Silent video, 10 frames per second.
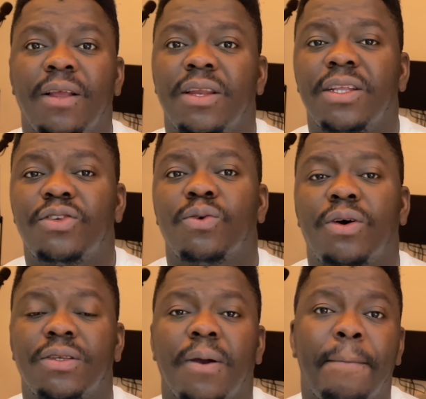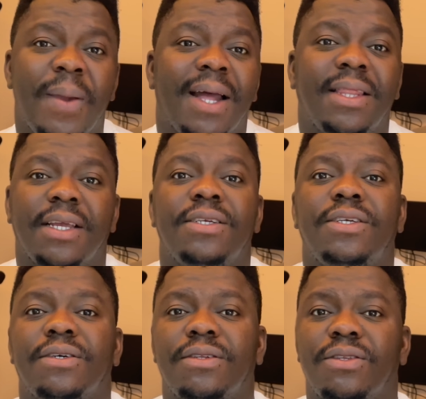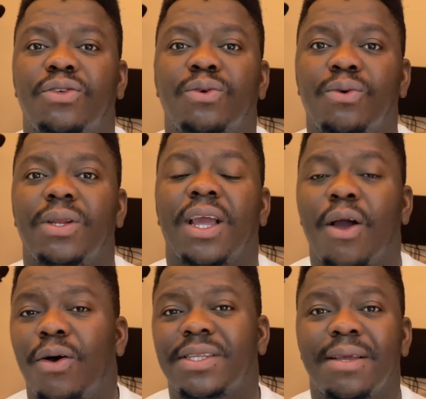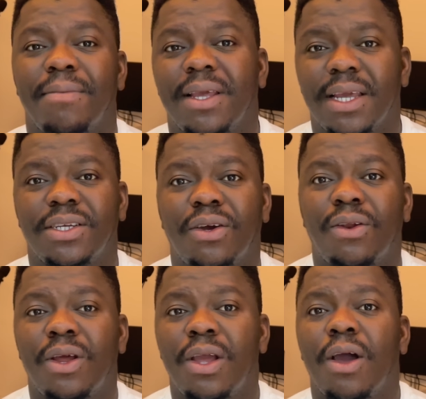you need to also pay attention to the cost implication